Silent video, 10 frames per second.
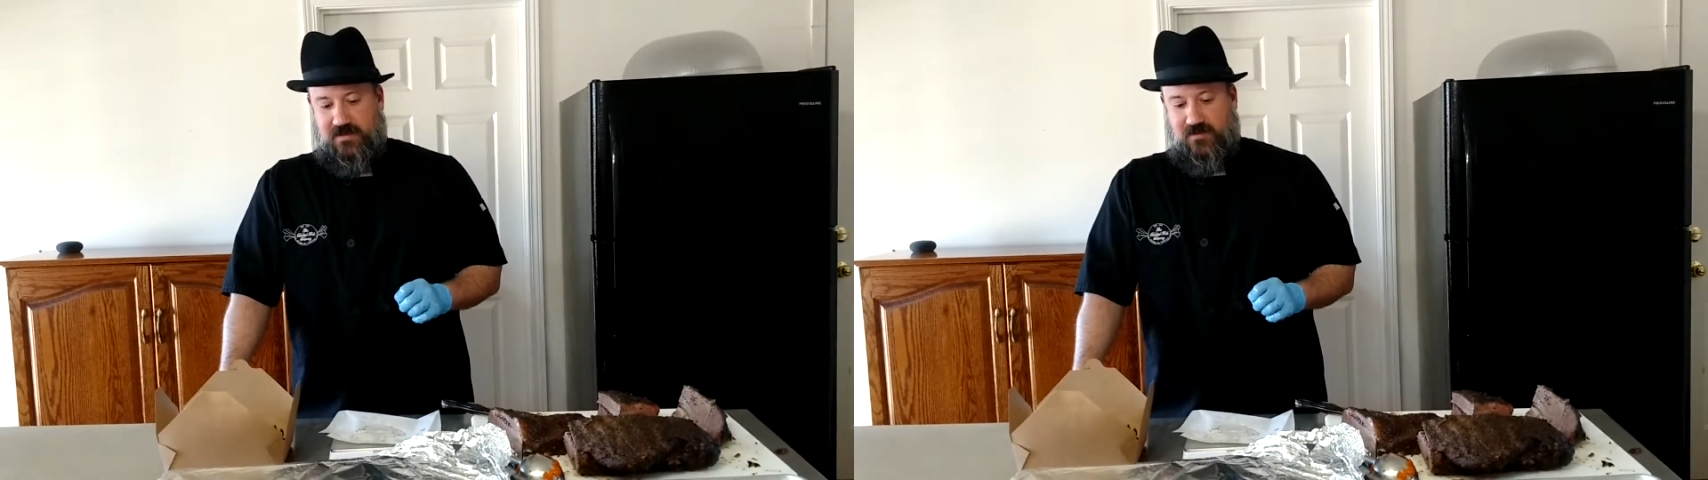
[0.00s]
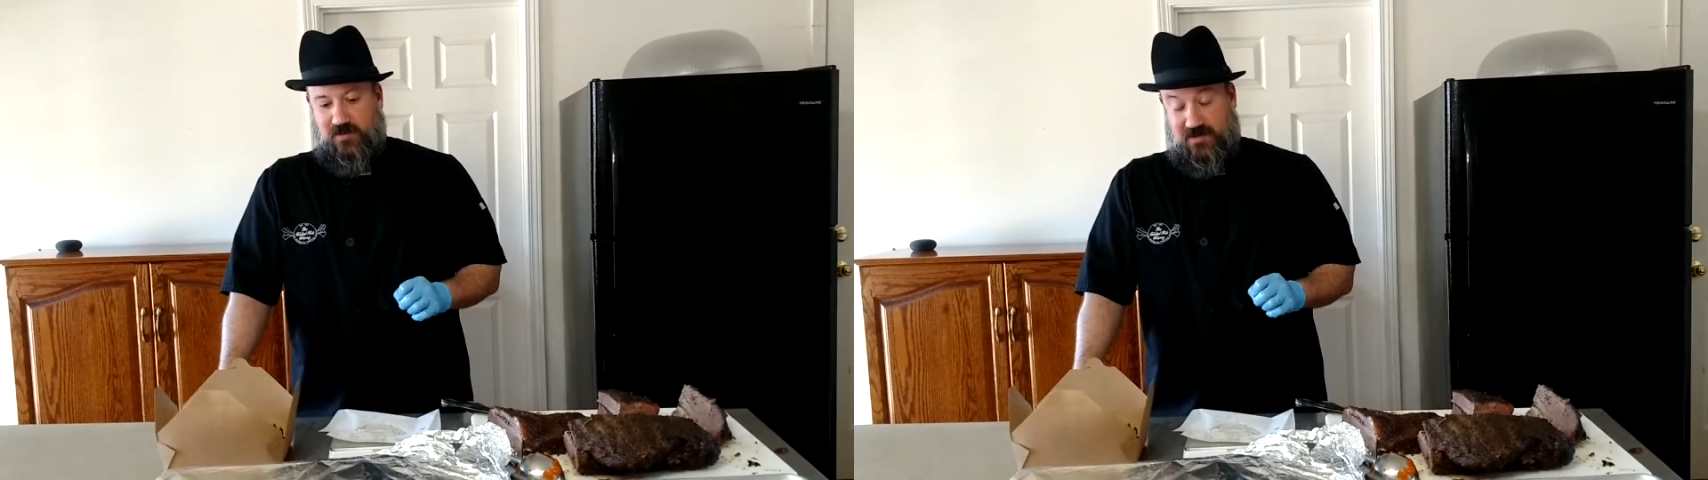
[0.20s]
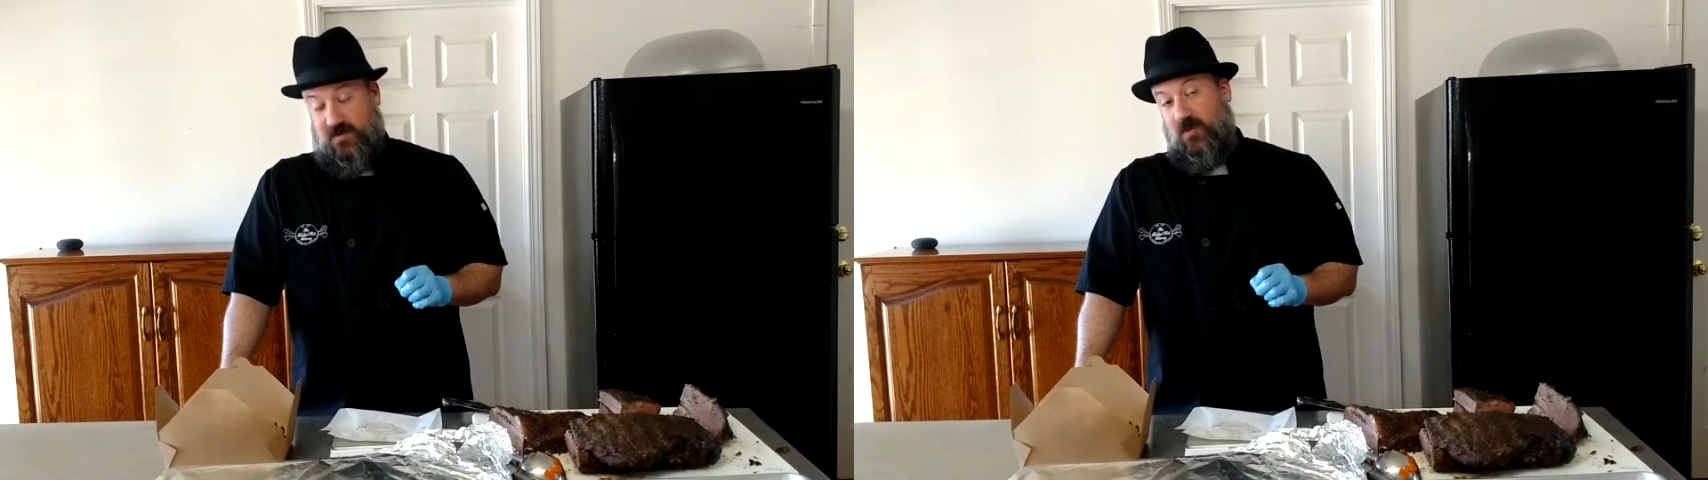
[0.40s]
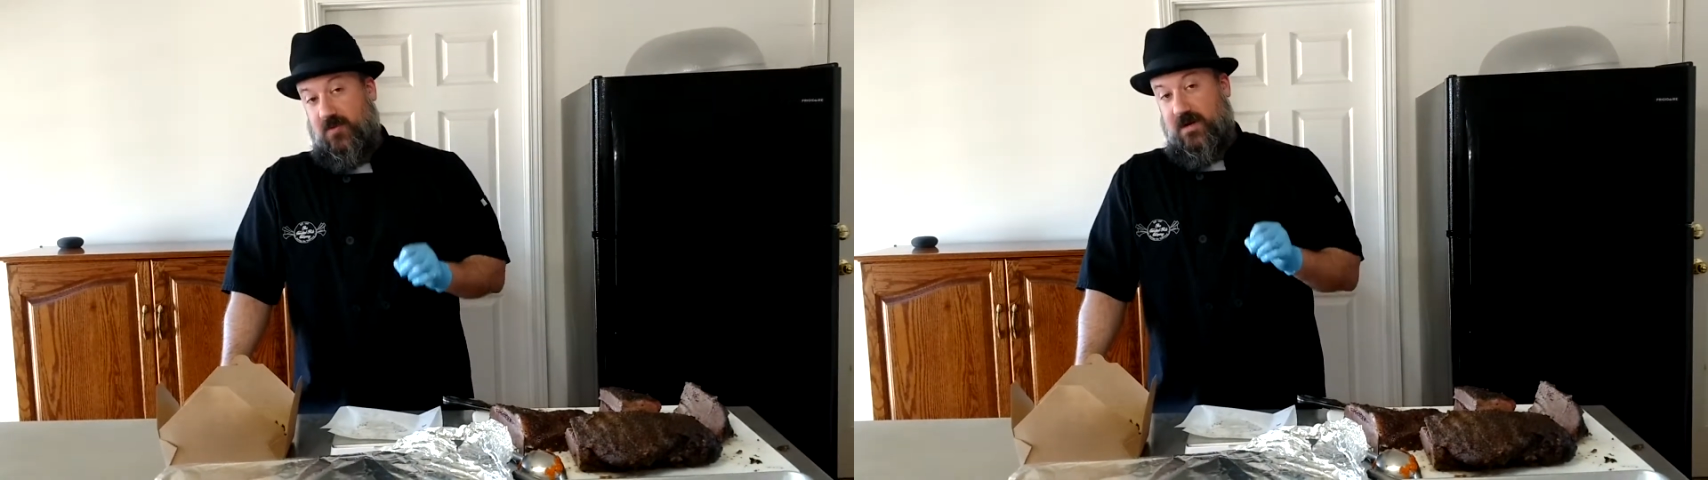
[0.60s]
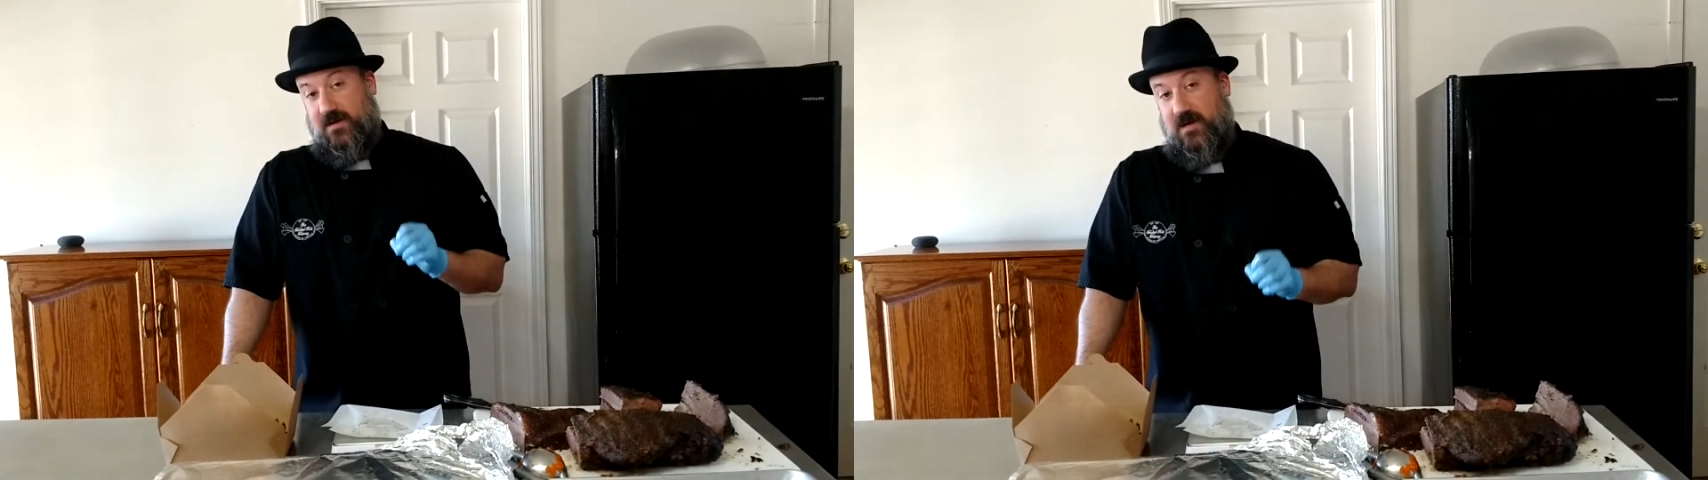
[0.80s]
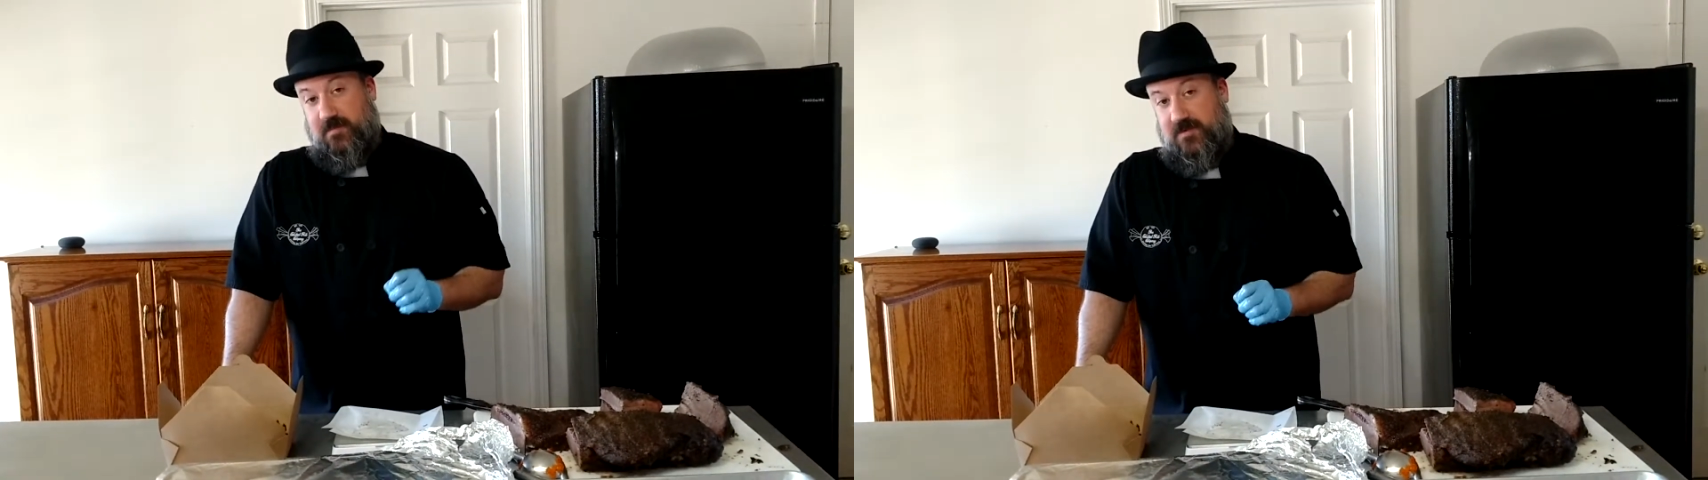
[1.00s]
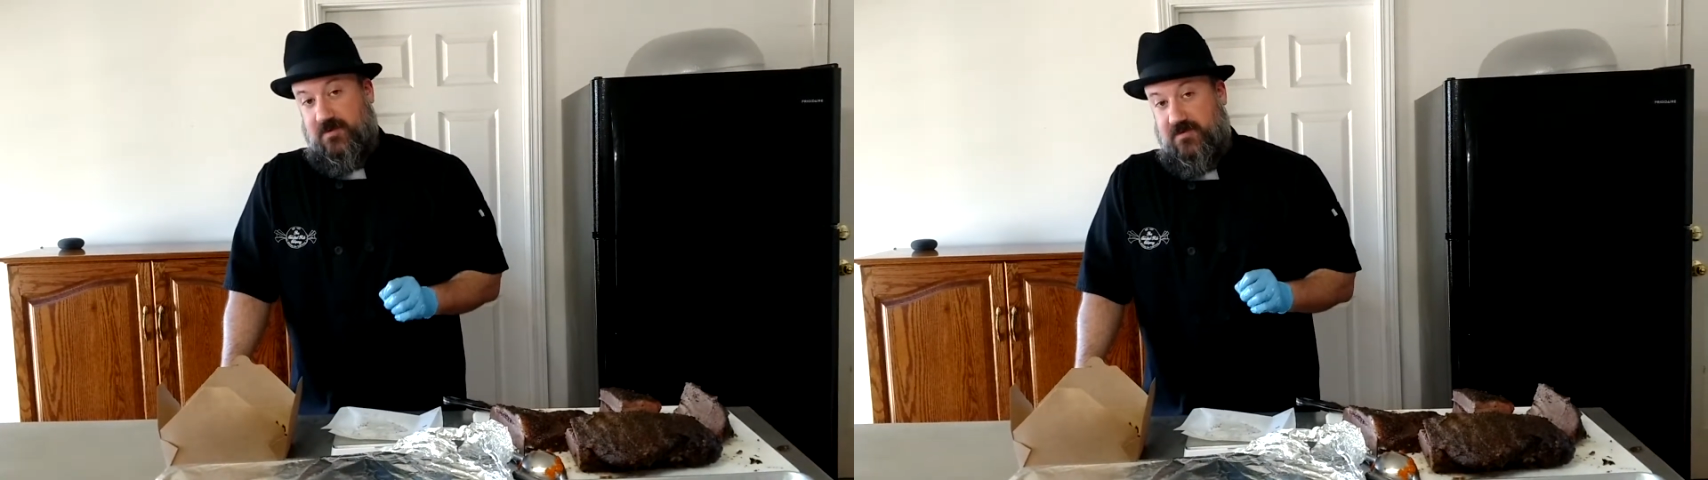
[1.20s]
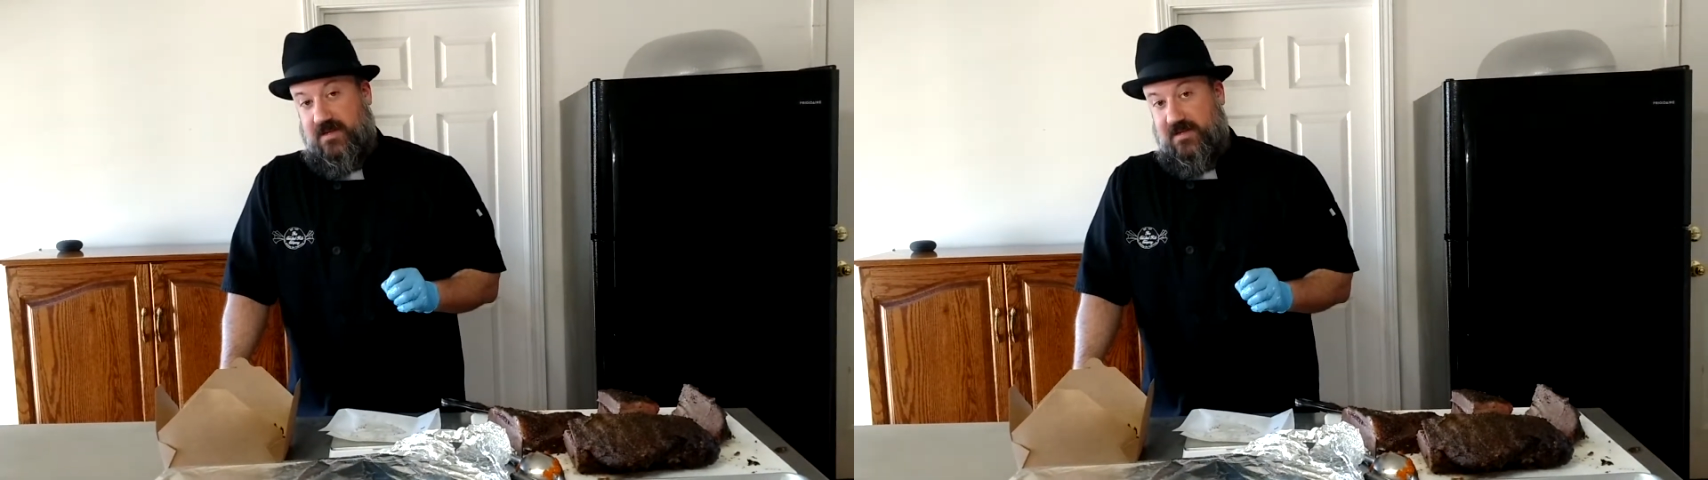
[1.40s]
we're going to be rolling out a couple of
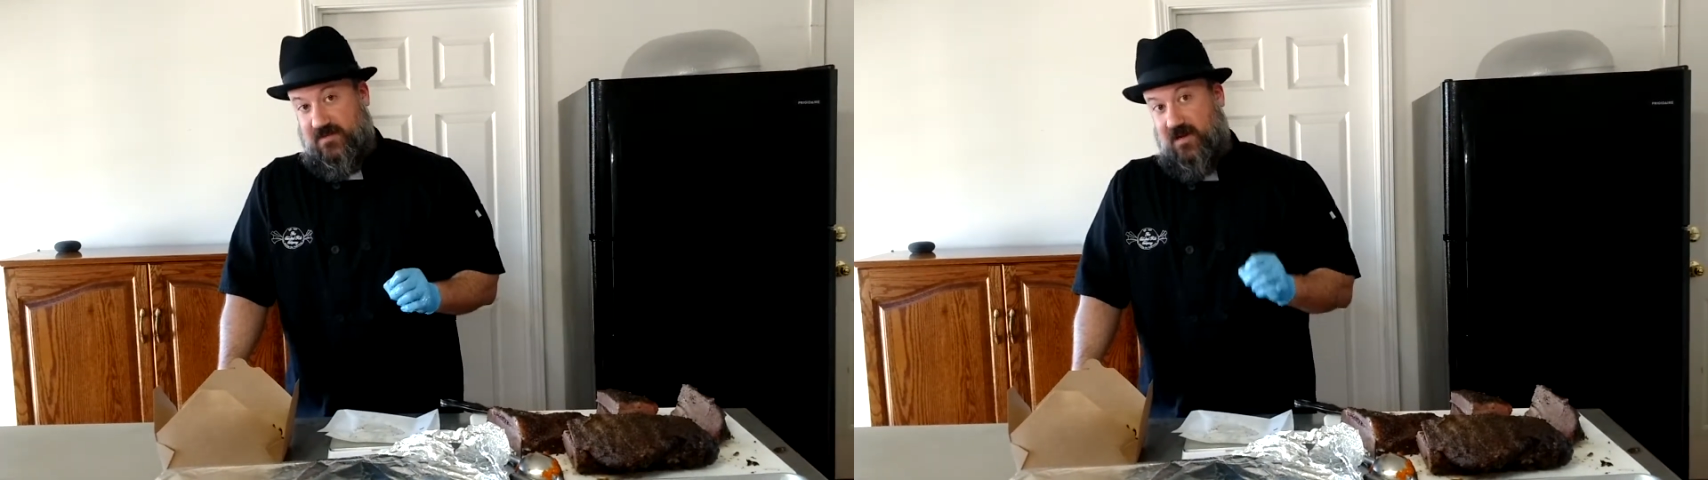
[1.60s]
new things.